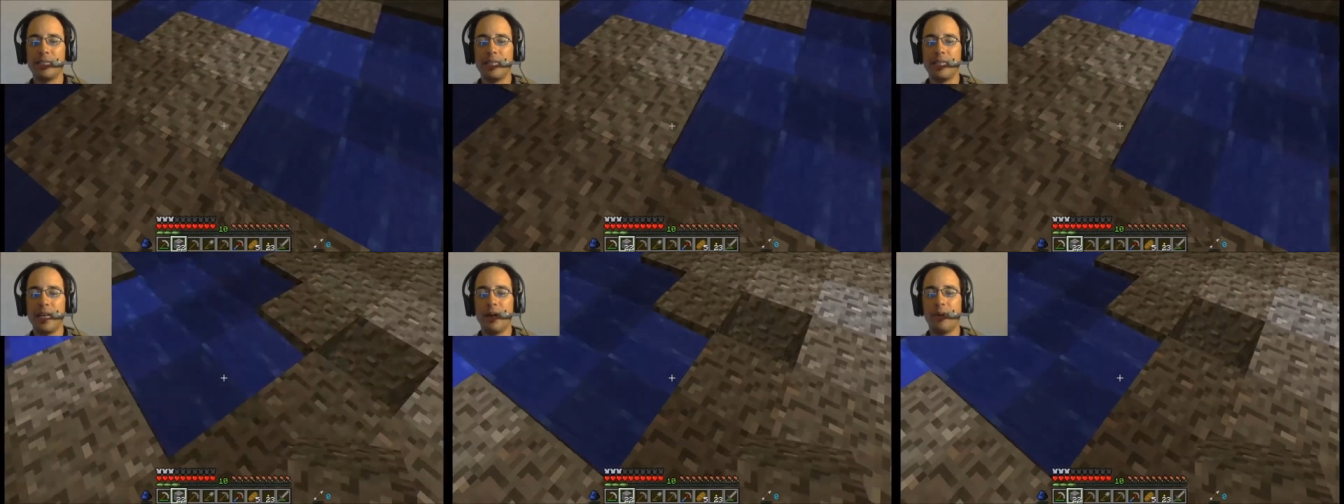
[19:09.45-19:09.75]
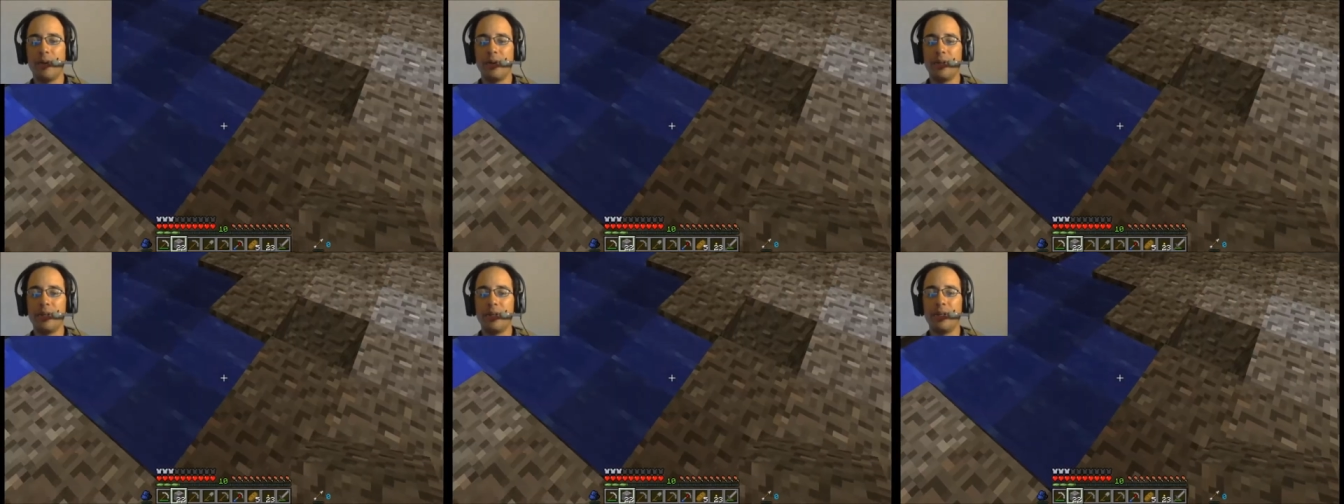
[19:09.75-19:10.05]
that
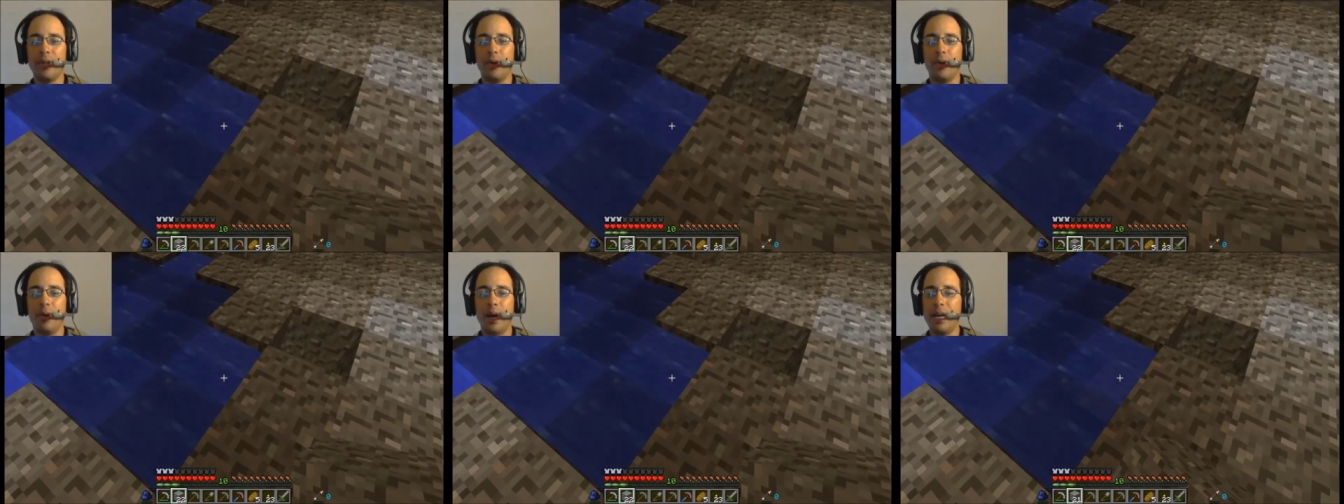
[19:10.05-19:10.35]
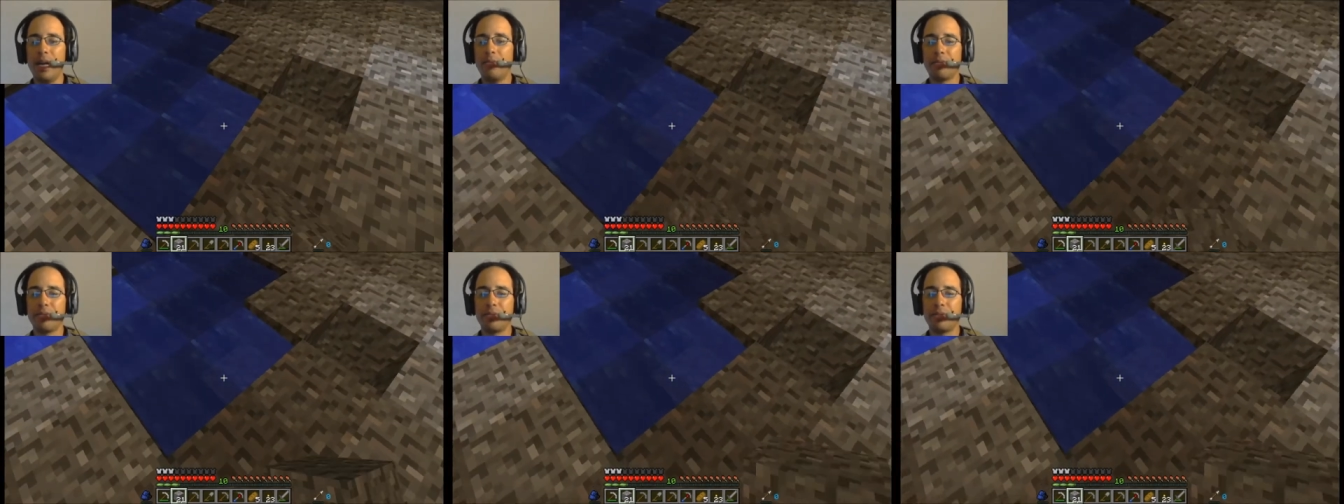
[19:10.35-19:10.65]
tower.
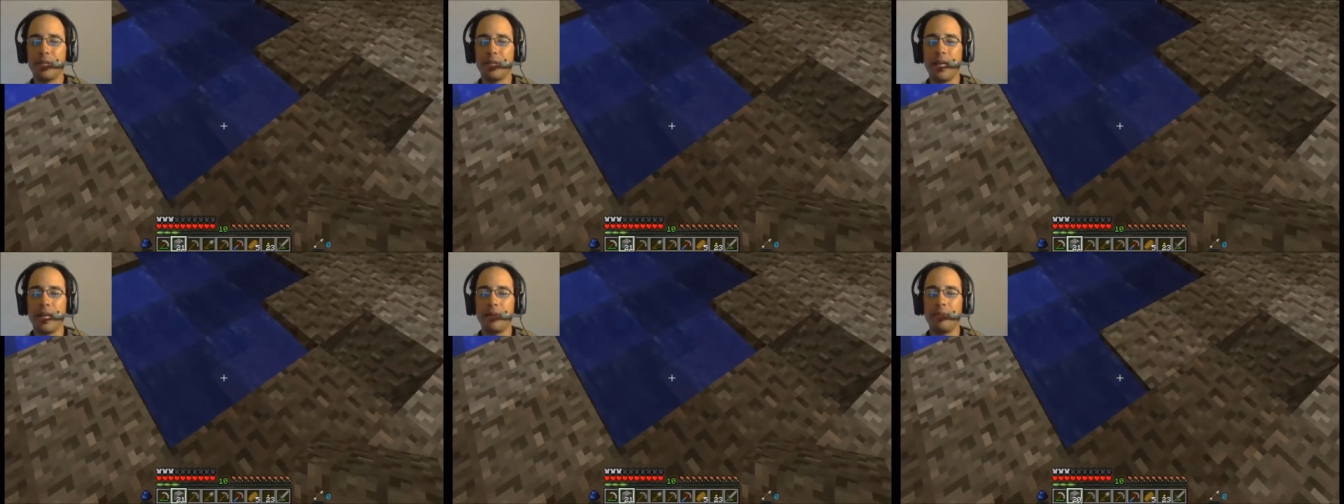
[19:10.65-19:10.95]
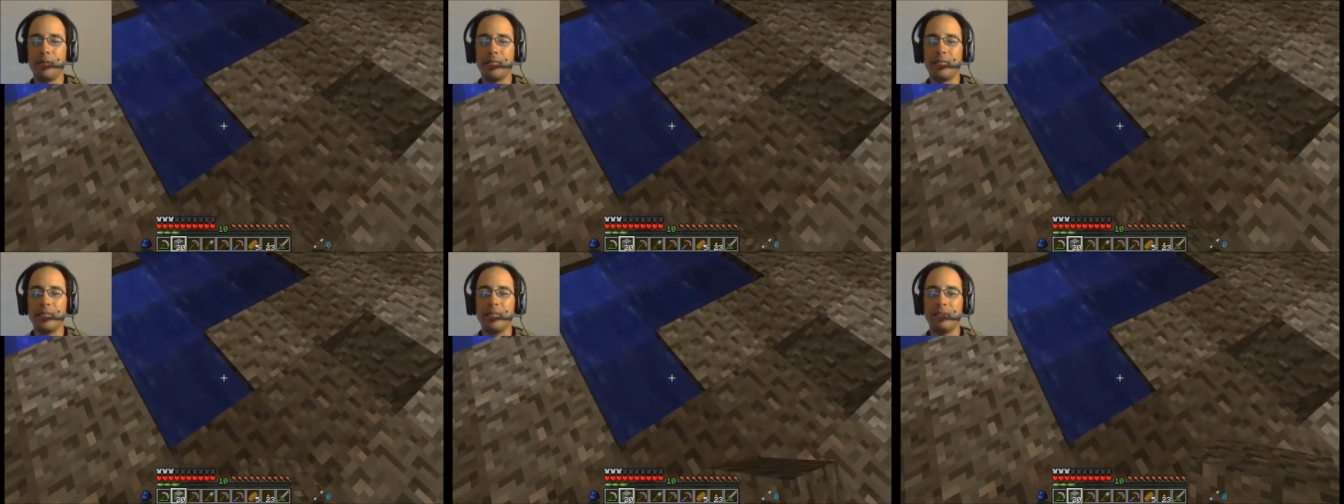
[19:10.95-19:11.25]
Oh, I haven't
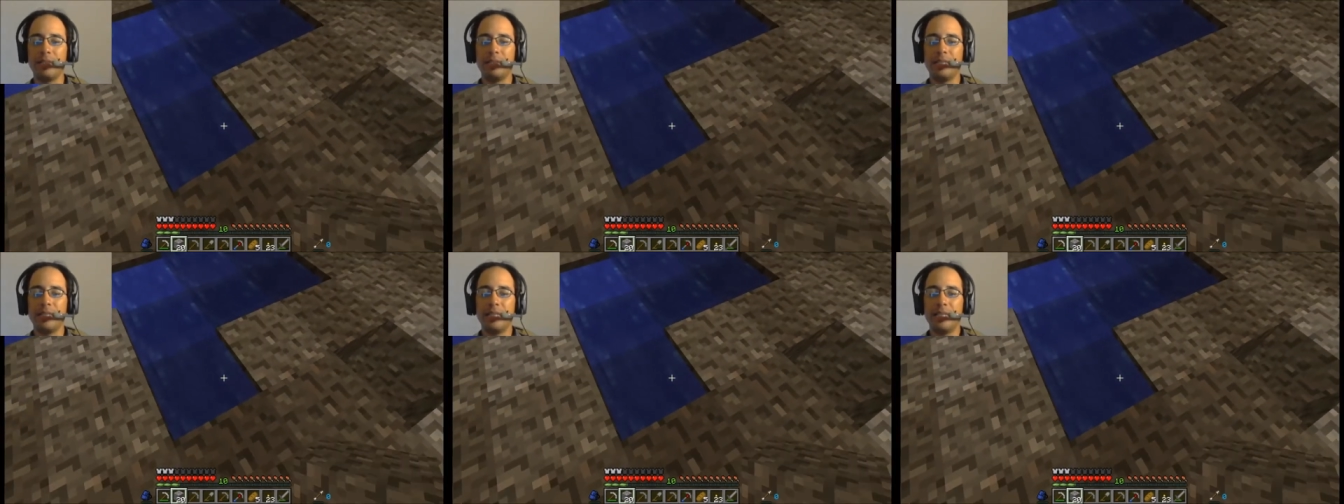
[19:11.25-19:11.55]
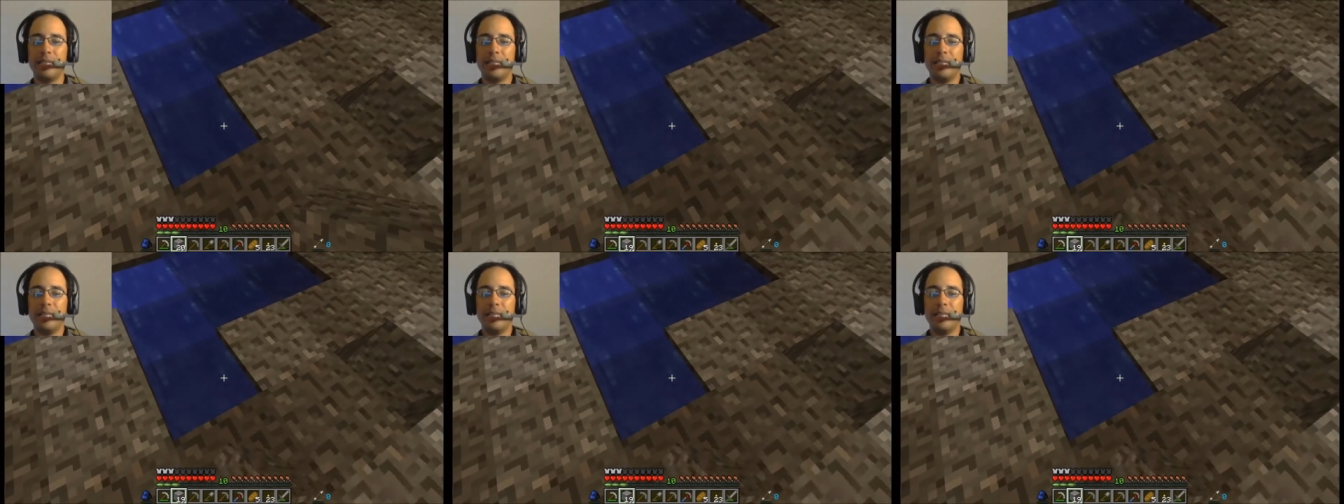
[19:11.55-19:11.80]
forgotten about them.